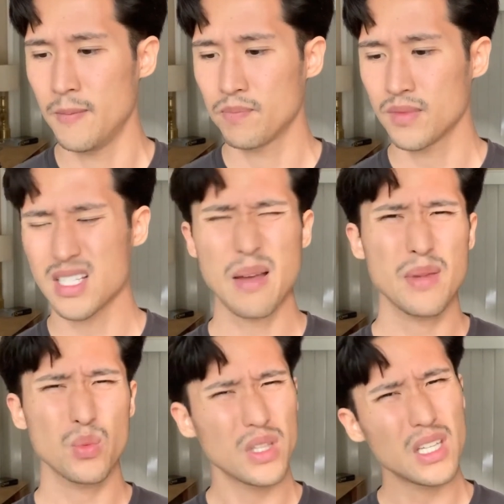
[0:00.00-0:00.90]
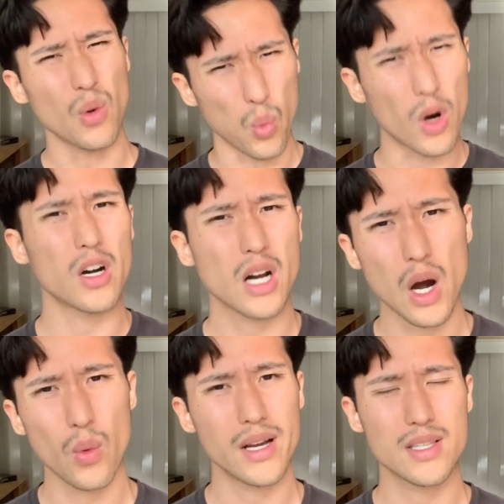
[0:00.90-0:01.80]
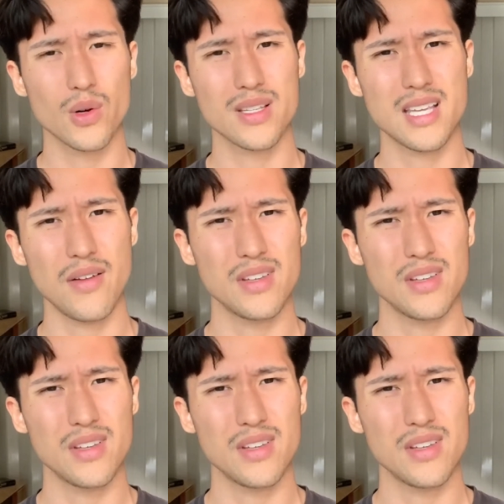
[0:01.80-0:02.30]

Does that mean we need to work our way towards heaven?